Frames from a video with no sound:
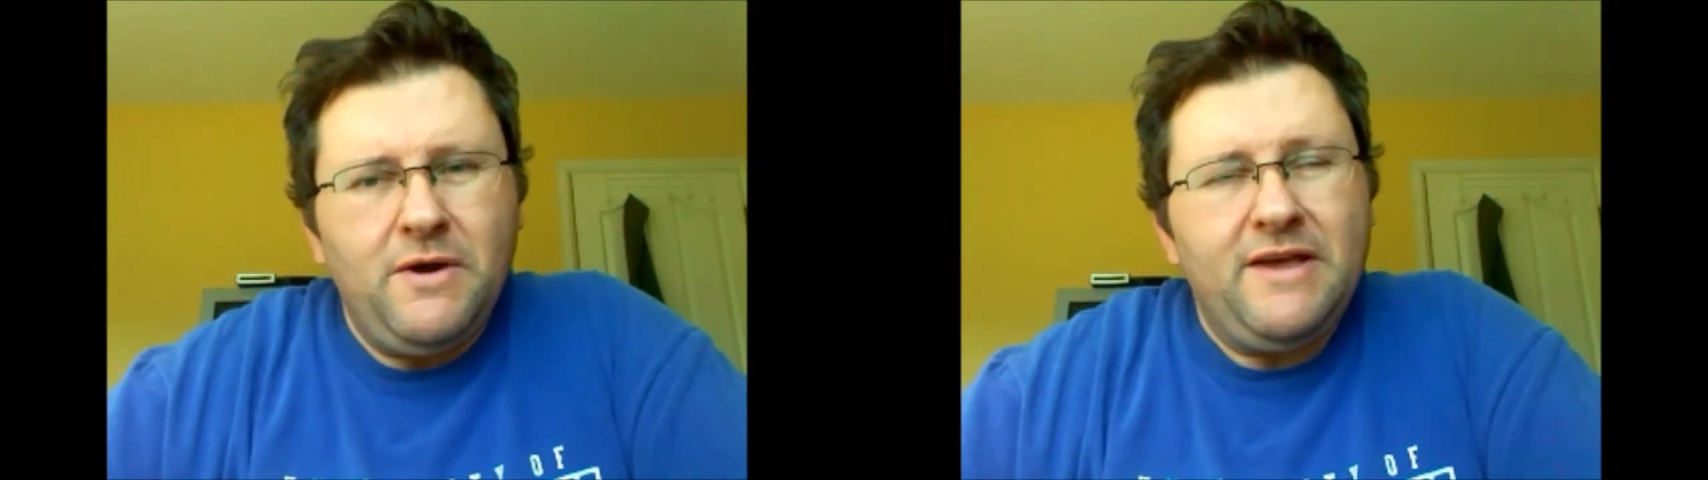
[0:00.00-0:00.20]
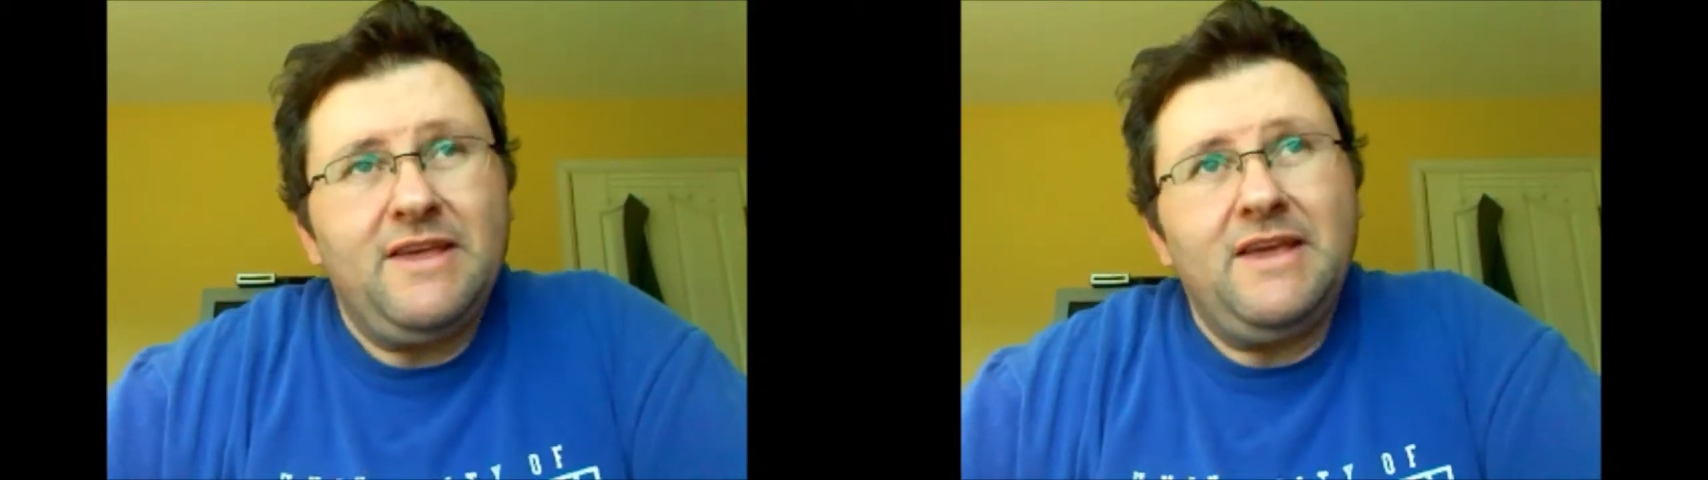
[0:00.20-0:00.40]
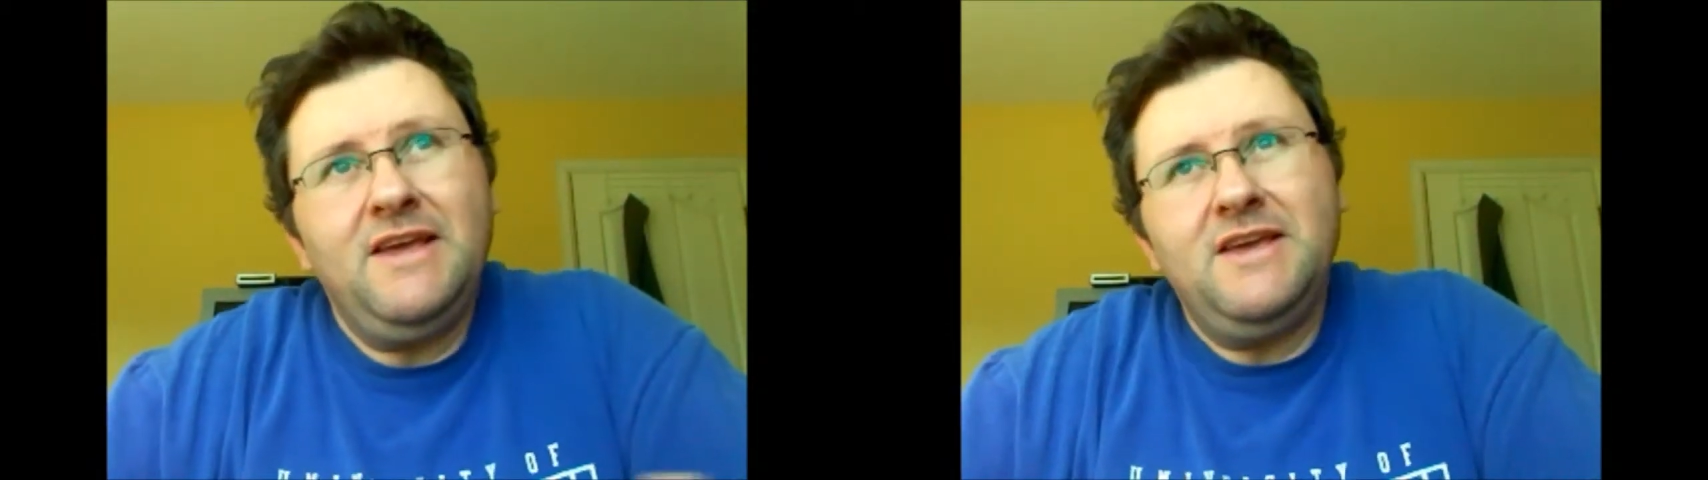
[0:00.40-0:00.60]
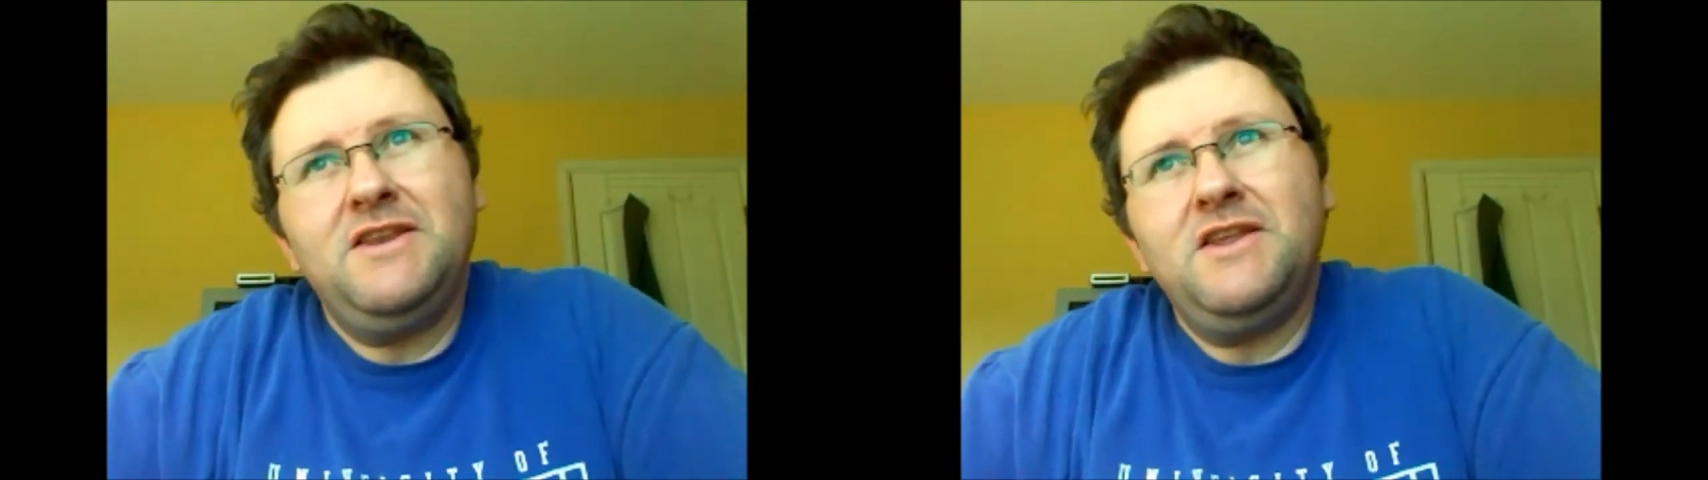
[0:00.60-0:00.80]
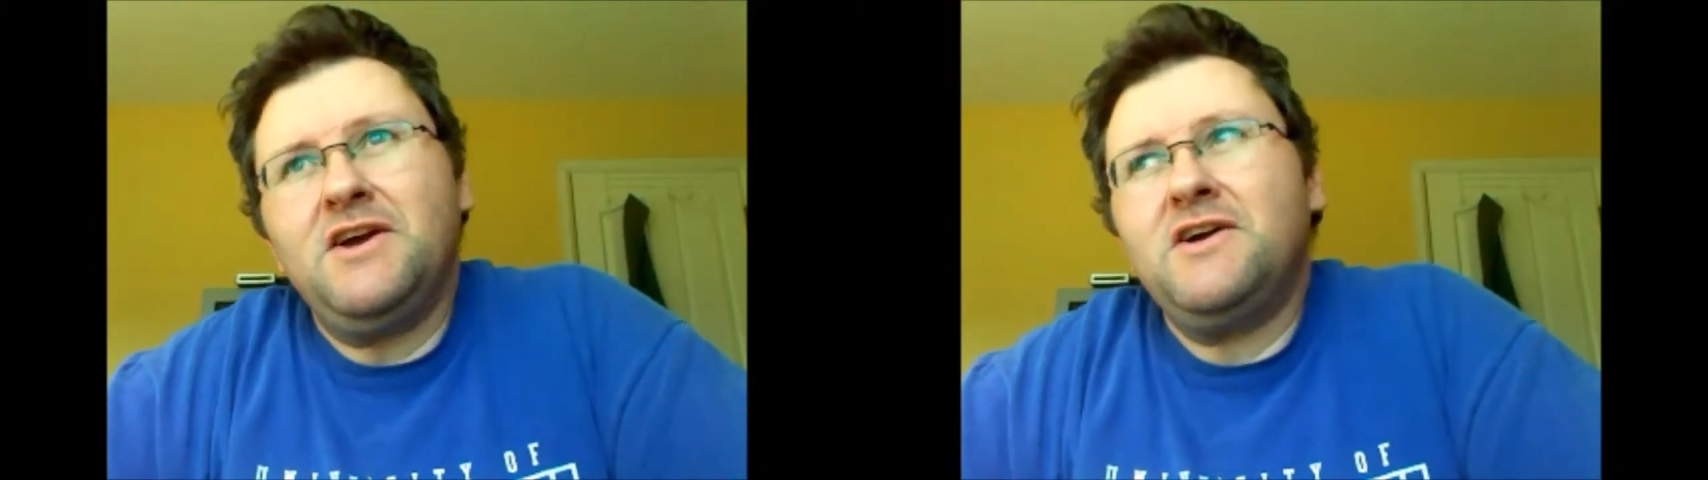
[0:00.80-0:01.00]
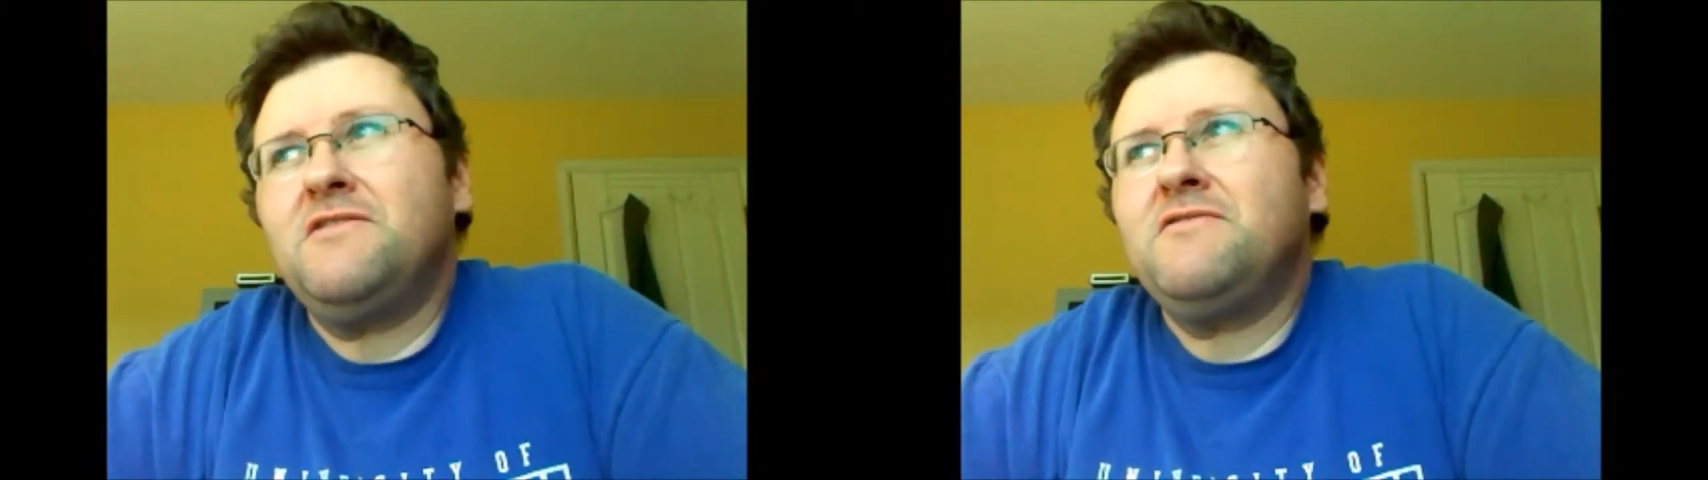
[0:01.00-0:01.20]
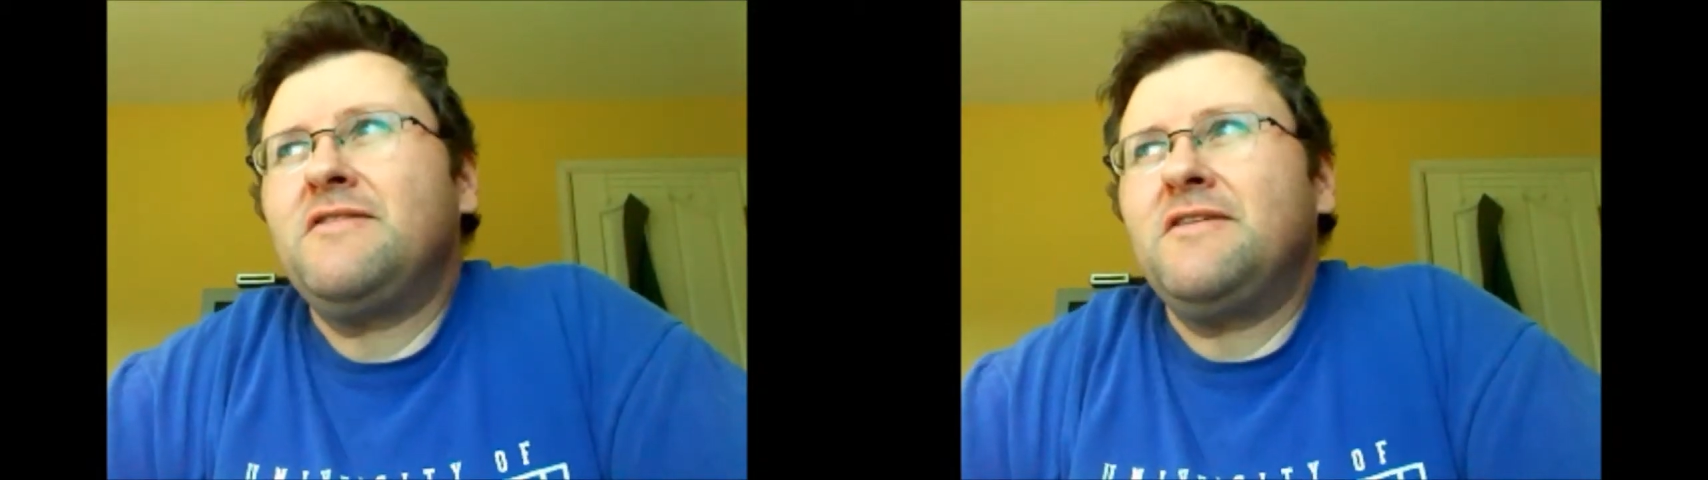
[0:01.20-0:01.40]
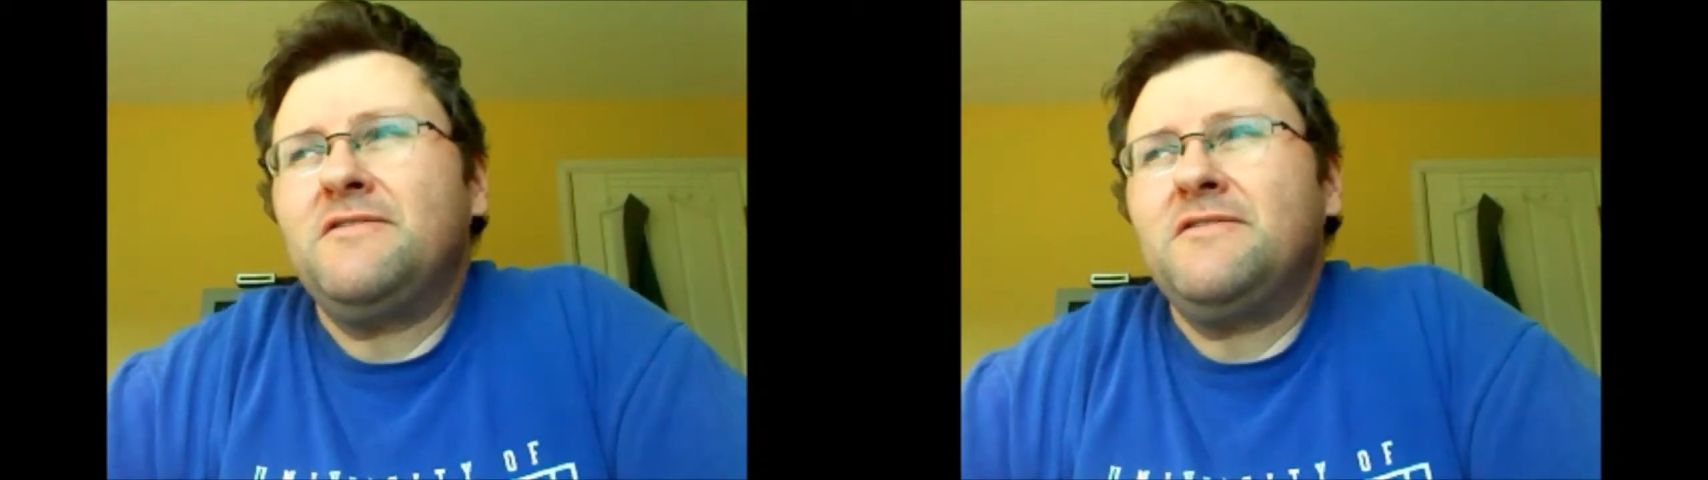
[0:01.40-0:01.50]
at the end of